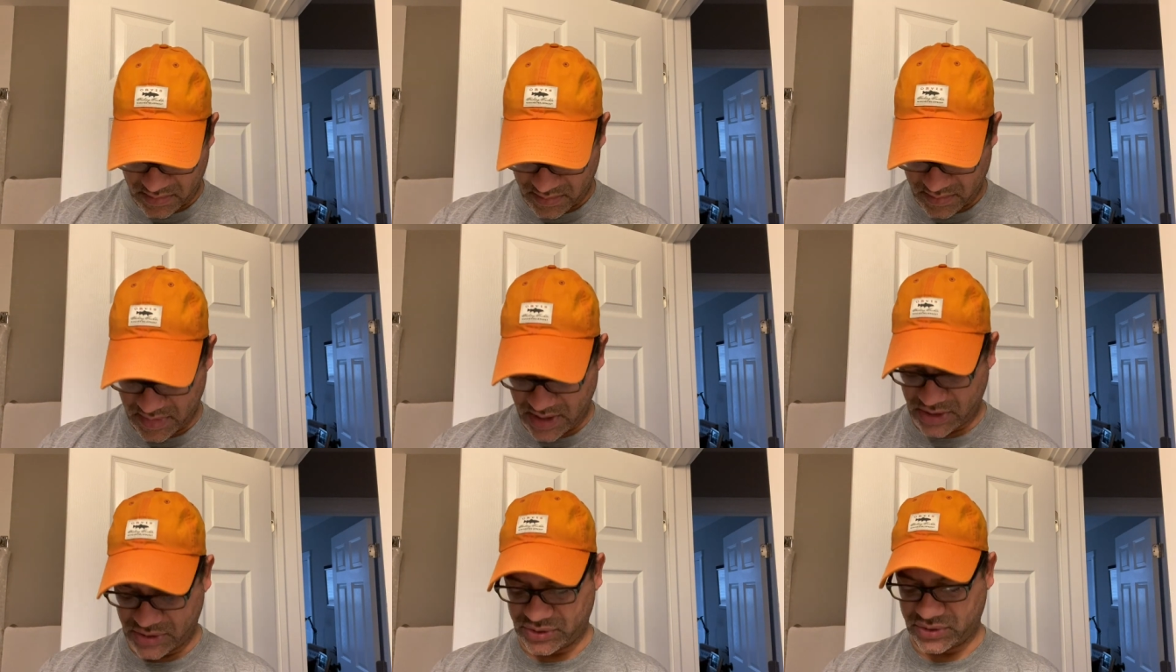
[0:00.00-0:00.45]

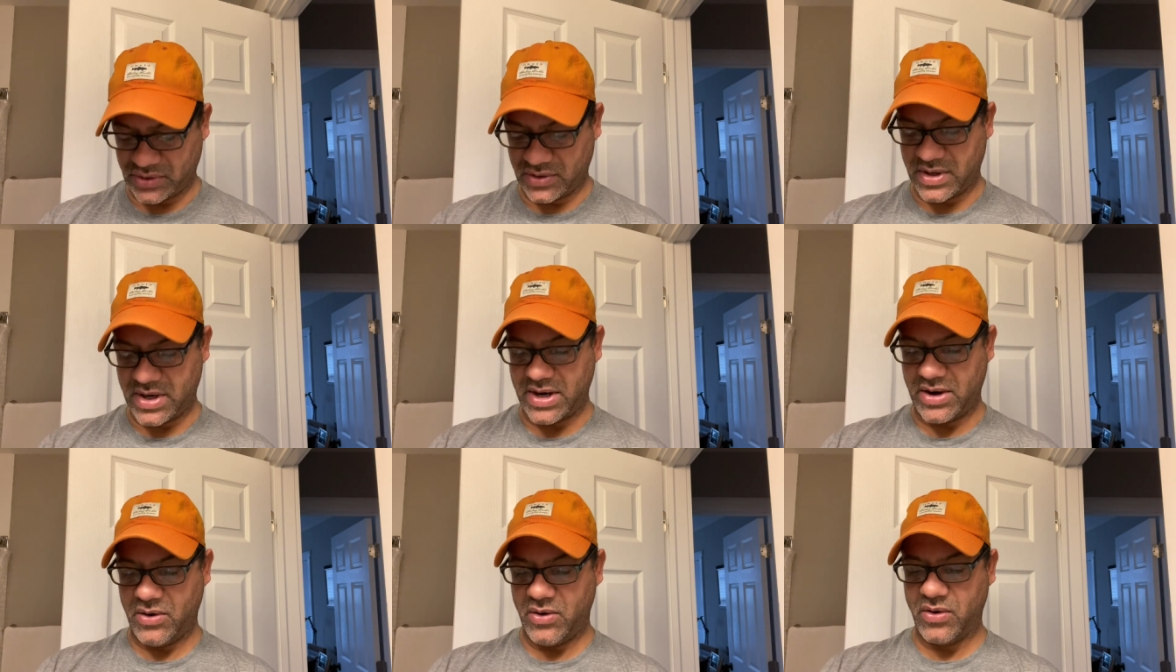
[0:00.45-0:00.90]
make
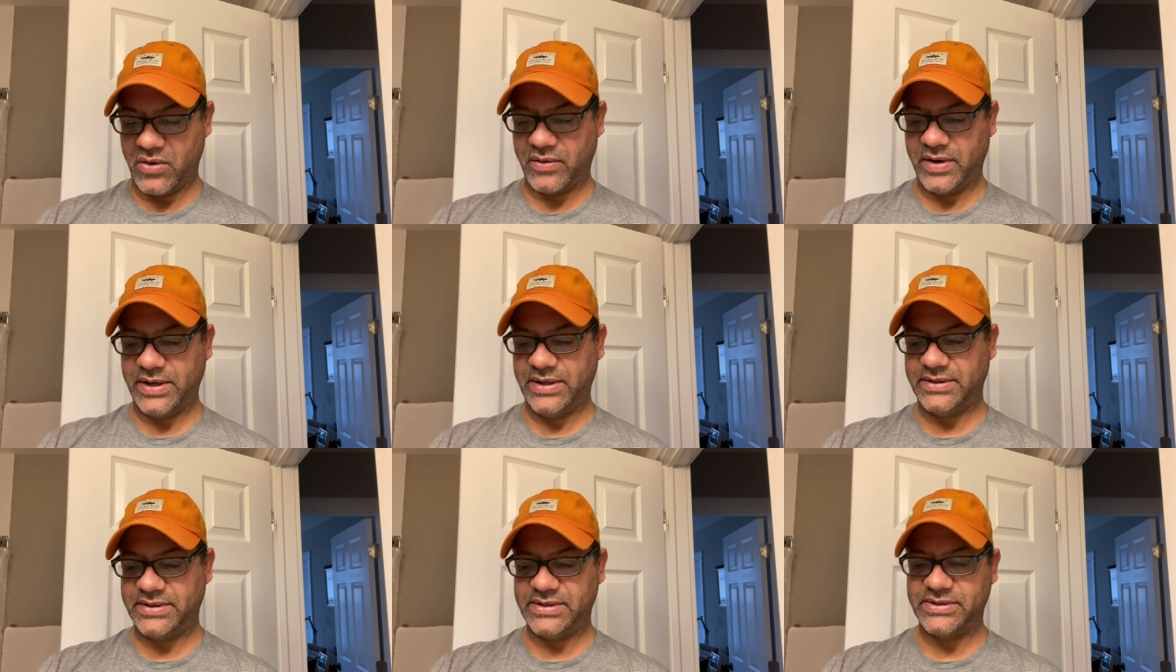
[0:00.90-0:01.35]
sure I
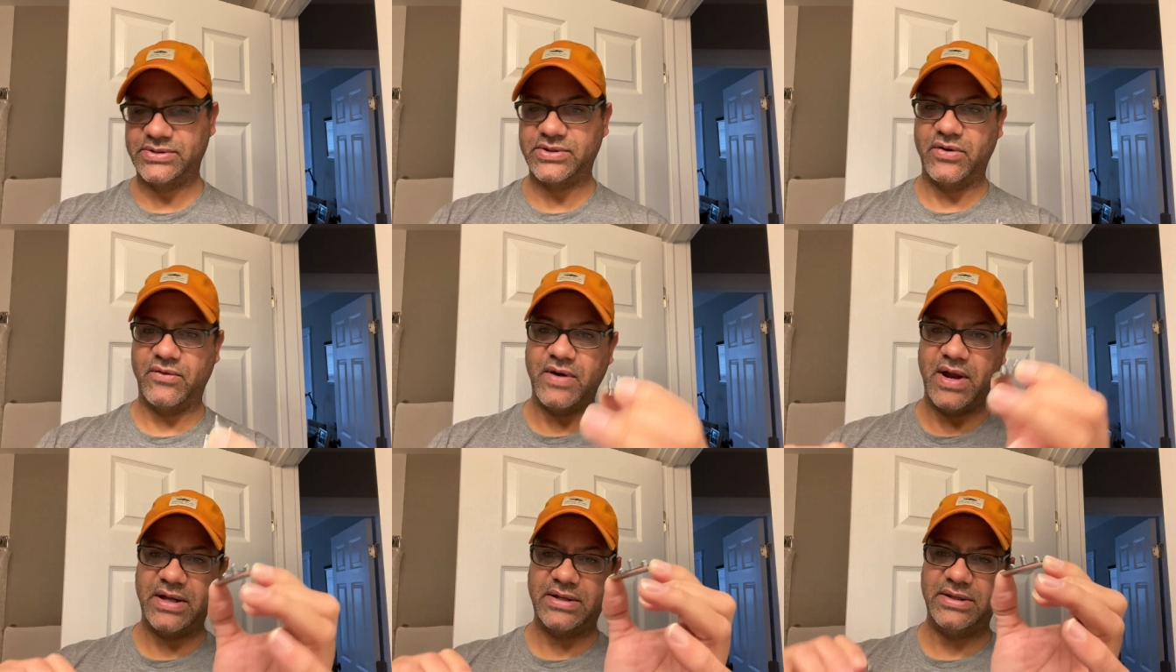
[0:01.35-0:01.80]
orient this
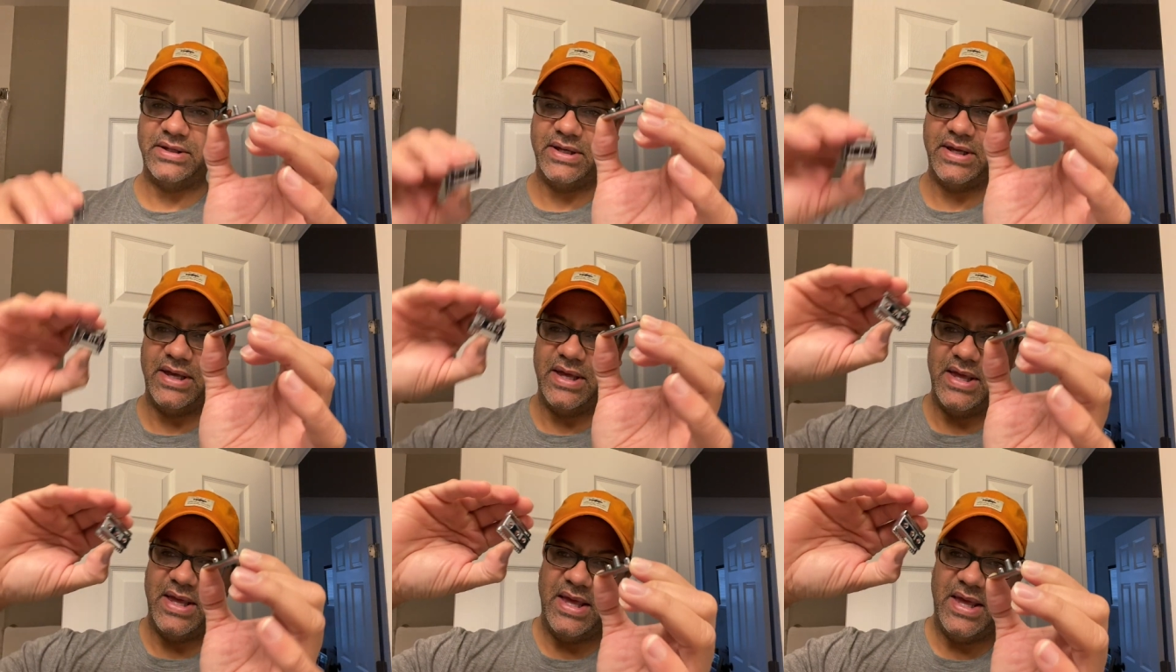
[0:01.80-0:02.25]

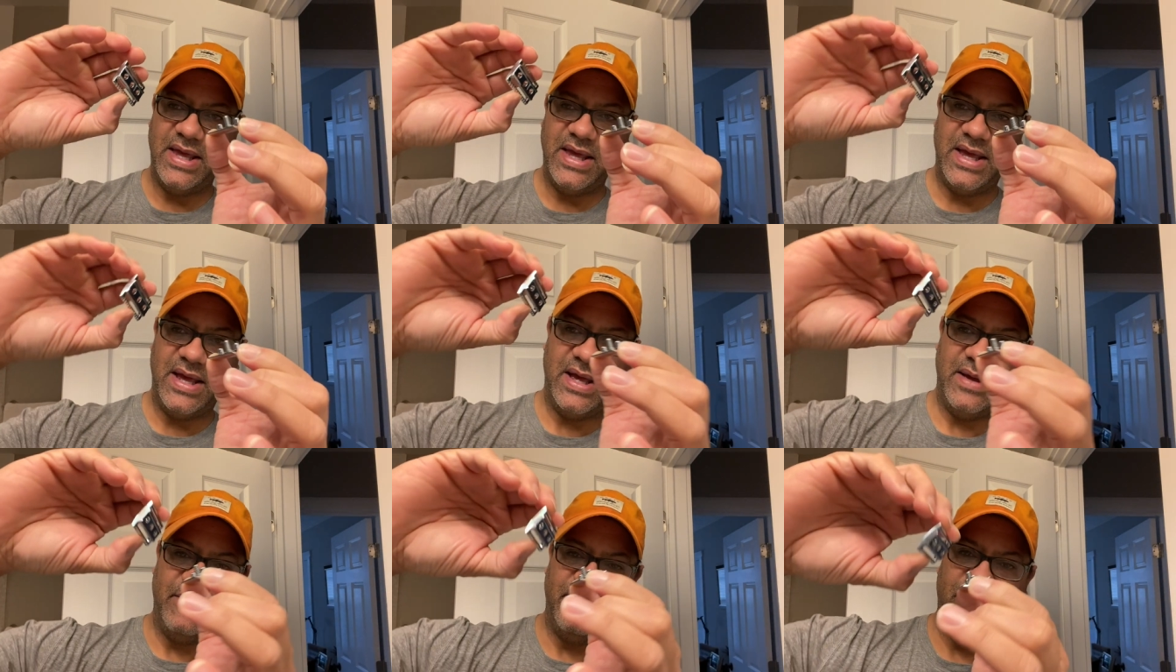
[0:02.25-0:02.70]
correctly.
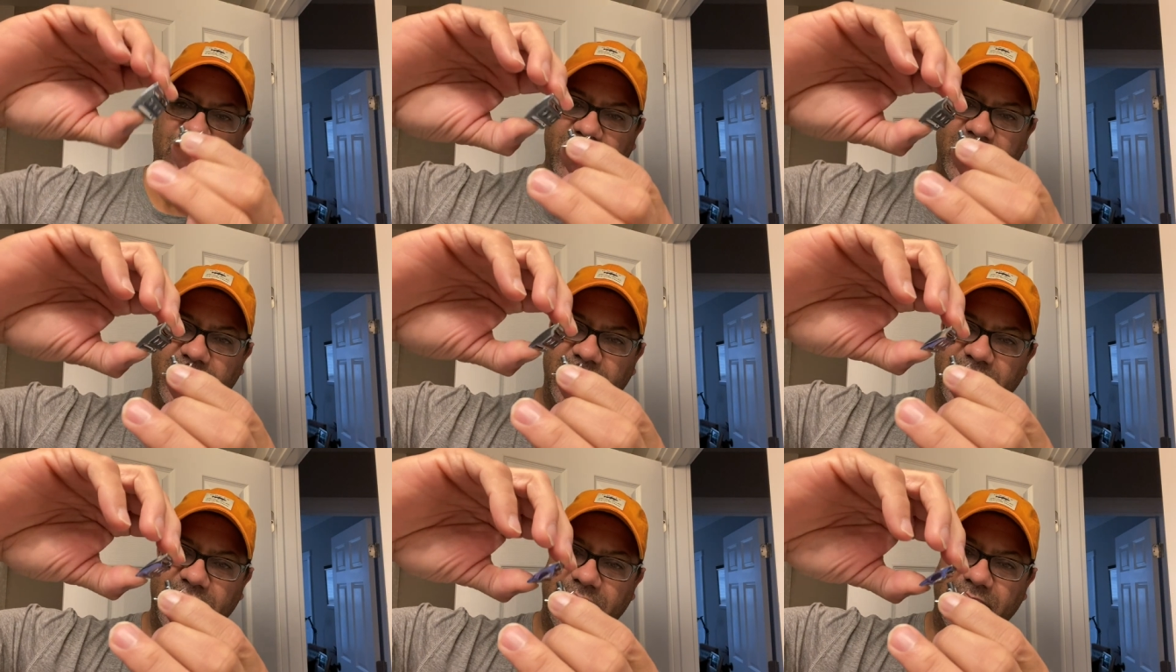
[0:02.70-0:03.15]
I'm
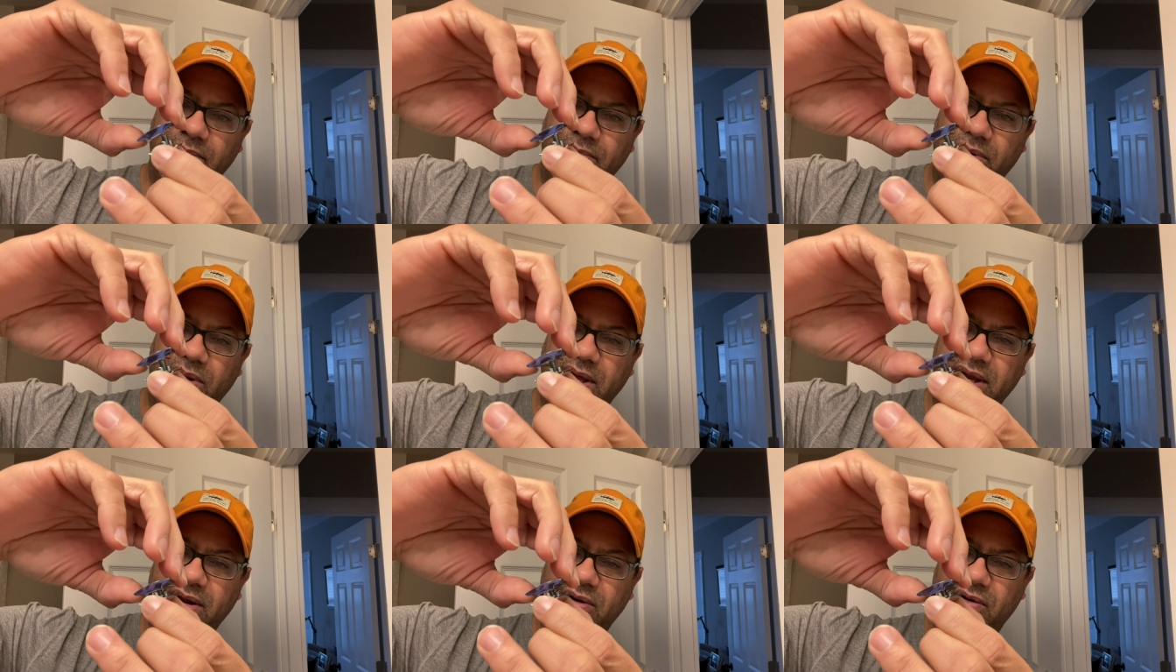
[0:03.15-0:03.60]
putting the
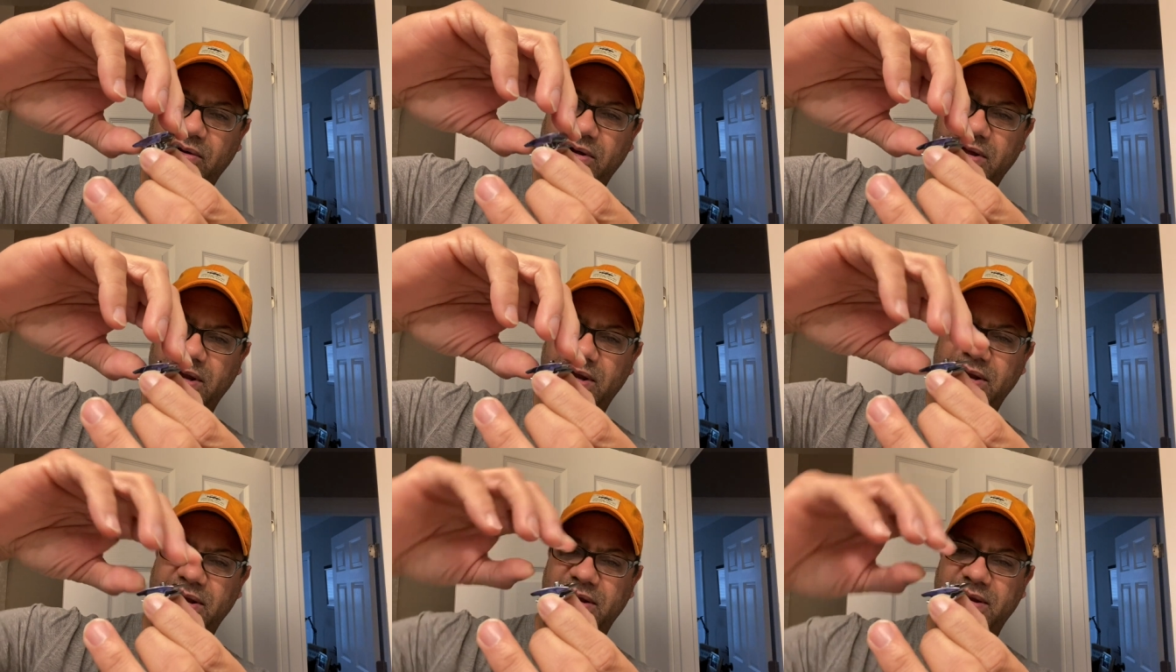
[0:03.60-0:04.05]
plate
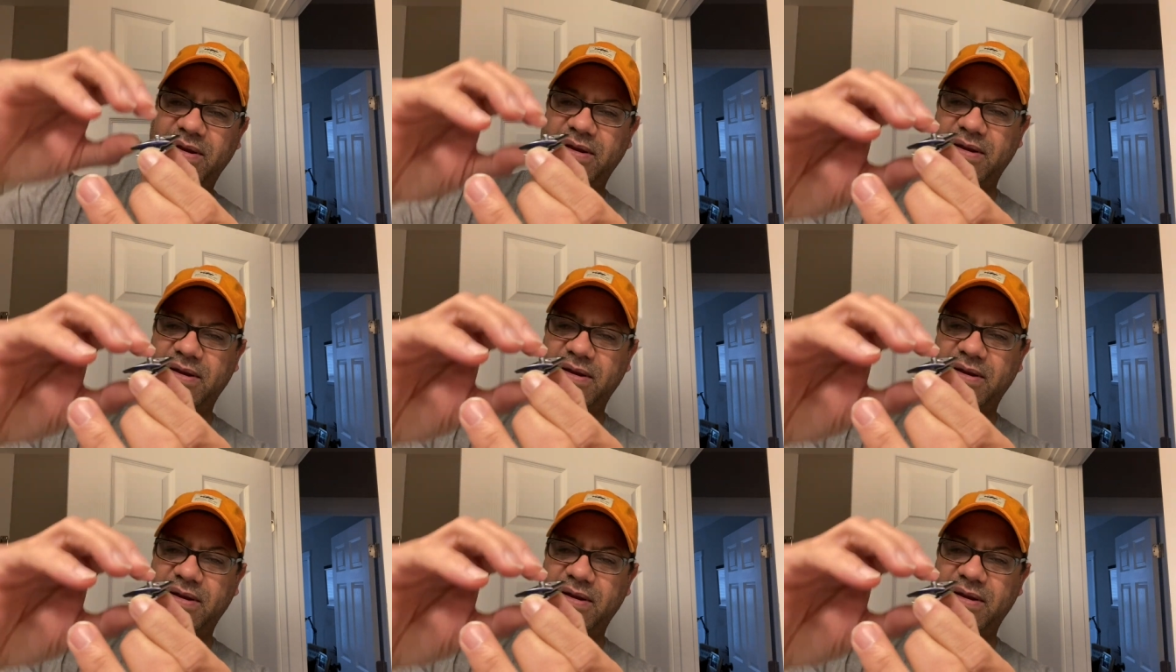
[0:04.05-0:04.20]
on.